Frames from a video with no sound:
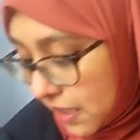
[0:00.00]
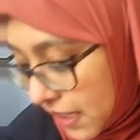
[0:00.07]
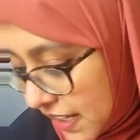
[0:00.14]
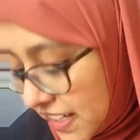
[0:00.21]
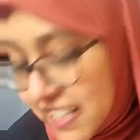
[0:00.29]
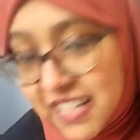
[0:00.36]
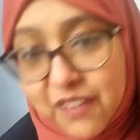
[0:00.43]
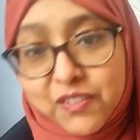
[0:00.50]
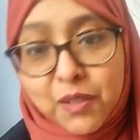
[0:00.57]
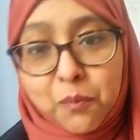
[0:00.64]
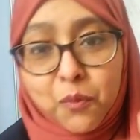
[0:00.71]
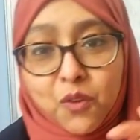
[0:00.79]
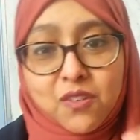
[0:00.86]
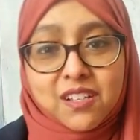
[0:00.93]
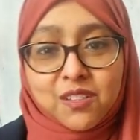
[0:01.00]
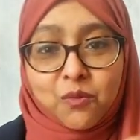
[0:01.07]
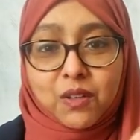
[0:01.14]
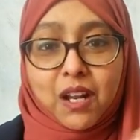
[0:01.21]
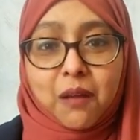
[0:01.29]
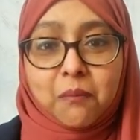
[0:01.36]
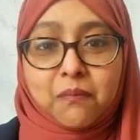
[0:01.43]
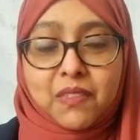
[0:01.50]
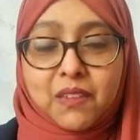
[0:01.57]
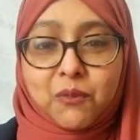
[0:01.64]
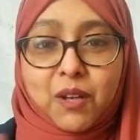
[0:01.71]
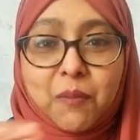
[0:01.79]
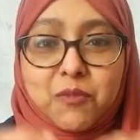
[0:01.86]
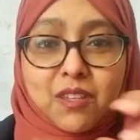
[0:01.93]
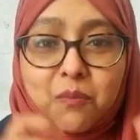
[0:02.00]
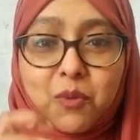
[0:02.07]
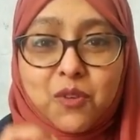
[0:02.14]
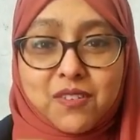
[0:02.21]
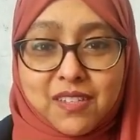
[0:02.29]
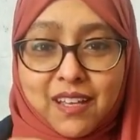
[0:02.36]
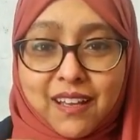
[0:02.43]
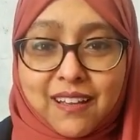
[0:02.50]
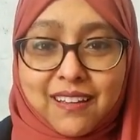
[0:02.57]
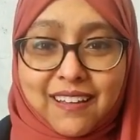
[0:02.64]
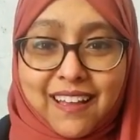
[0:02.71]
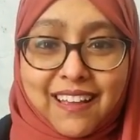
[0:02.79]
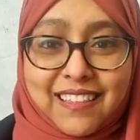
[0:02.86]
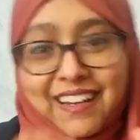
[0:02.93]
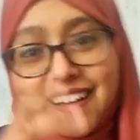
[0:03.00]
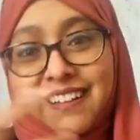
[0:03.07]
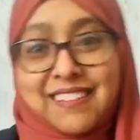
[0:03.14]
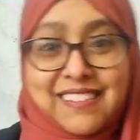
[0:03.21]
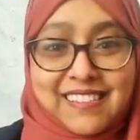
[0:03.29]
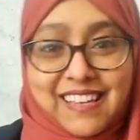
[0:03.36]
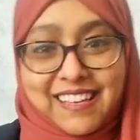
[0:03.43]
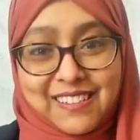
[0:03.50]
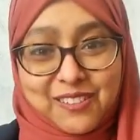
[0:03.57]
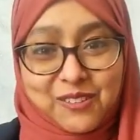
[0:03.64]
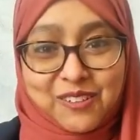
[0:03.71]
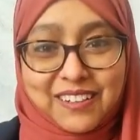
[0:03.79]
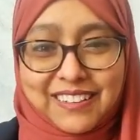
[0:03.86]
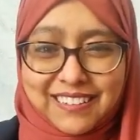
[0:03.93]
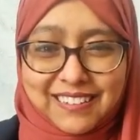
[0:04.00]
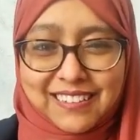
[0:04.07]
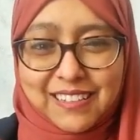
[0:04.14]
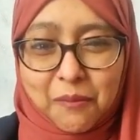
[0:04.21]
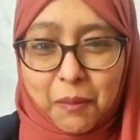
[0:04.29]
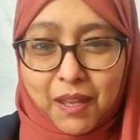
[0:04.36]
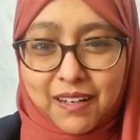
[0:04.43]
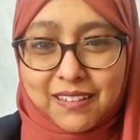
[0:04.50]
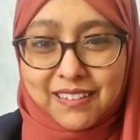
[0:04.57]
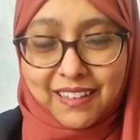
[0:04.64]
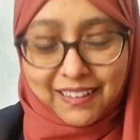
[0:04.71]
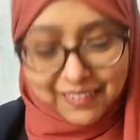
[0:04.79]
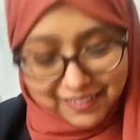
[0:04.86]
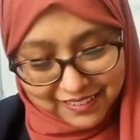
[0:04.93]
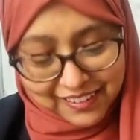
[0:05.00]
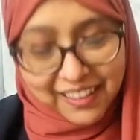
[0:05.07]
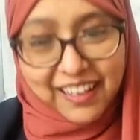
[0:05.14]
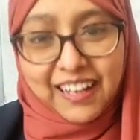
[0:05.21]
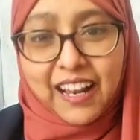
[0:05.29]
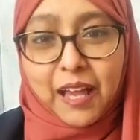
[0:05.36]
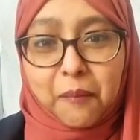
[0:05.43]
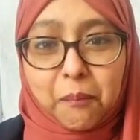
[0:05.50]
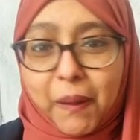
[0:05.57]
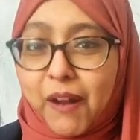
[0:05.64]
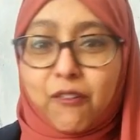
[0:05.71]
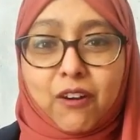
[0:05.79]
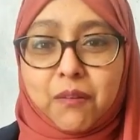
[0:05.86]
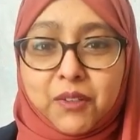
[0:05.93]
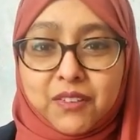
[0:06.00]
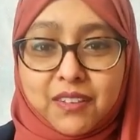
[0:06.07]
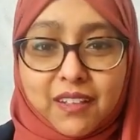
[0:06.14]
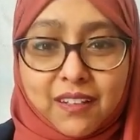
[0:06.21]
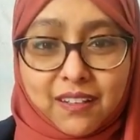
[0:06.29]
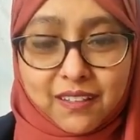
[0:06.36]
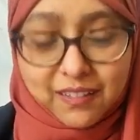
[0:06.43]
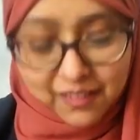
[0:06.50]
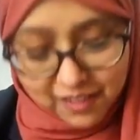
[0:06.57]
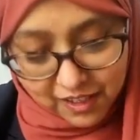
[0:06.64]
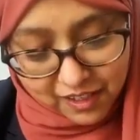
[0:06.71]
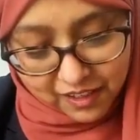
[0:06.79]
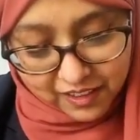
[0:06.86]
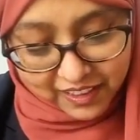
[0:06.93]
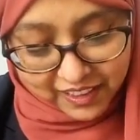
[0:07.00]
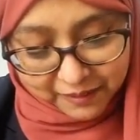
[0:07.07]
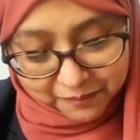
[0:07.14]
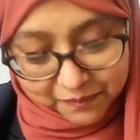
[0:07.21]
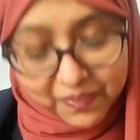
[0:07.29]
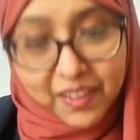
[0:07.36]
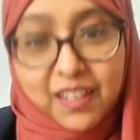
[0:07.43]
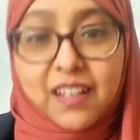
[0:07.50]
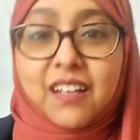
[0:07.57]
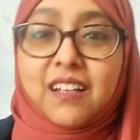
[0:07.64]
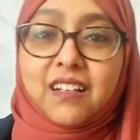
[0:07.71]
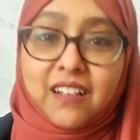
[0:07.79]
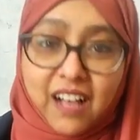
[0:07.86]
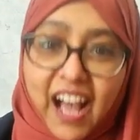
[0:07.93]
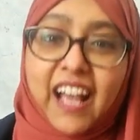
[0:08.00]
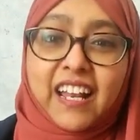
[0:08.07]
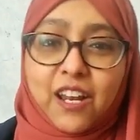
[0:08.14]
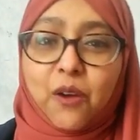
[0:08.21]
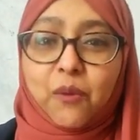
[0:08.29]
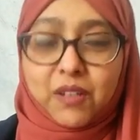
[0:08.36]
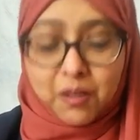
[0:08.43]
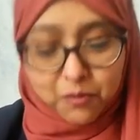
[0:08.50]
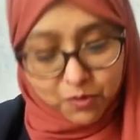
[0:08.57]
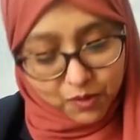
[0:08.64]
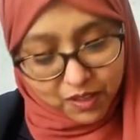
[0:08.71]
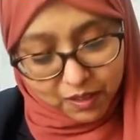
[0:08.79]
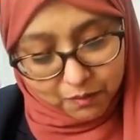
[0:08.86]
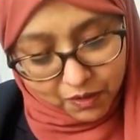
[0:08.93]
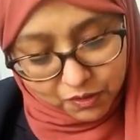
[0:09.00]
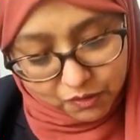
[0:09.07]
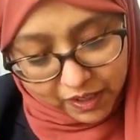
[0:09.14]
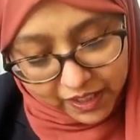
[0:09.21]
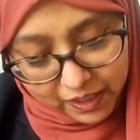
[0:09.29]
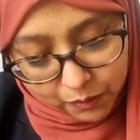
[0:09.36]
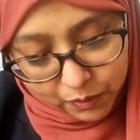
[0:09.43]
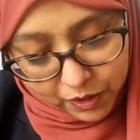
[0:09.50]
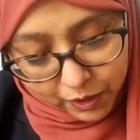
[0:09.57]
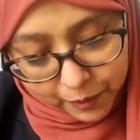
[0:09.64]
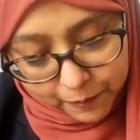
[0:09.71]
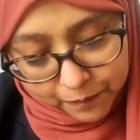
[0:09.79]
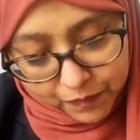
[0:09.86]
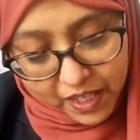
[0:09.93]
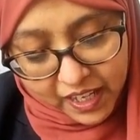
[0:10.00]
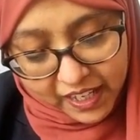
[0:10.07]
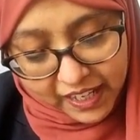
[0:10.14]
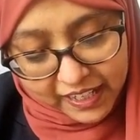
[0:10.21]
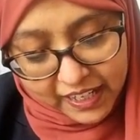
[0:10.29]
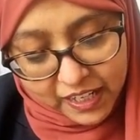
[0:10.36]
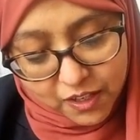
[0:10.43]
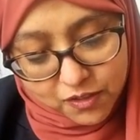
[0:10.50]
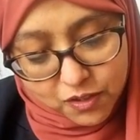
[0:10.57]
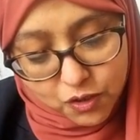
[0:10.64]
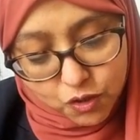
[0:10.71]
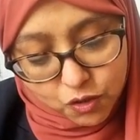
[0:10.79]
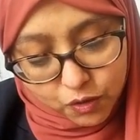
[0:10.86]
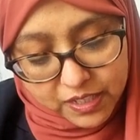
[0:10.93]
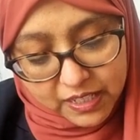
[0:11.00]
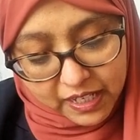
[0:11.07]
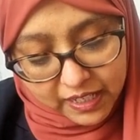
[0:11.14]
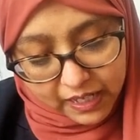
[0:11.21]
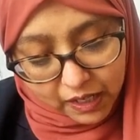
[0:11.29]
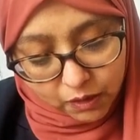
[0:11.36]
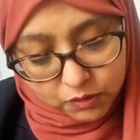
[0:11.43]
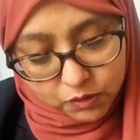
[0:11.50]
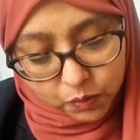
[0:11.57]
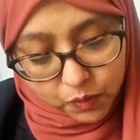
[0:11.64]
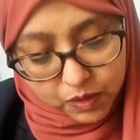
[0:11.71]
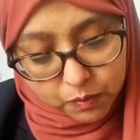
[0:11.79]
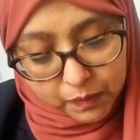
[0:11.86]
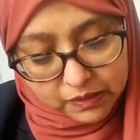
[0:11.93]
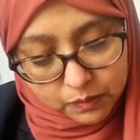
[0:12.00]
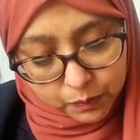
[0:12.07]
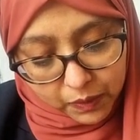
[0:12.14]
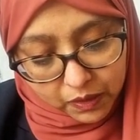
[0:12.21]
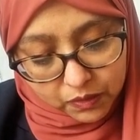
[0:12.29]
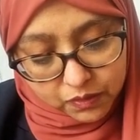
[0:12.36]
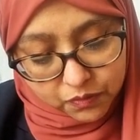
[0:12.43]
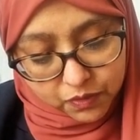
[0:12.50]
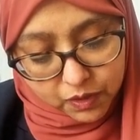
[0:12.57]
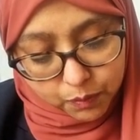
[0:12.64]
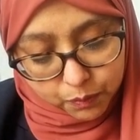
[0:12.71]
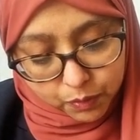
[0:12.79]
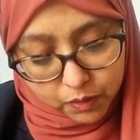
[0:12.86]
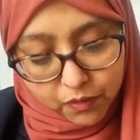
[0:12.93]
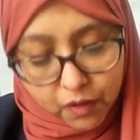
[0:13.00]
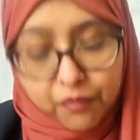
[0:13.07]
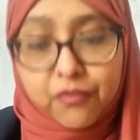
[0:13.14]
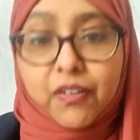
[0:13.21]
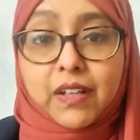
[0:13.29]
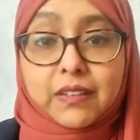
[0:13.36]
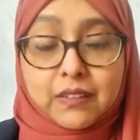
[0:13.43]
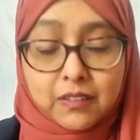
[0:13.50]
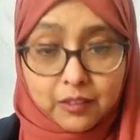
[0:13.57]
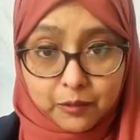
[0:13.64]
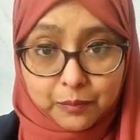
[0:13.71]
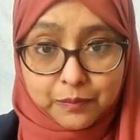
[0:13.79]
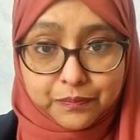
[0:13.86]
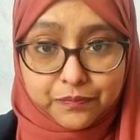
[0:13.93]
I need to have some music. So when I'm doing the music and then I can say a story, does that make any sense? Like background music. Okay. I know what I'm talking about. Right, here we go. Can I use a joint account with my spouse for the proof of funds?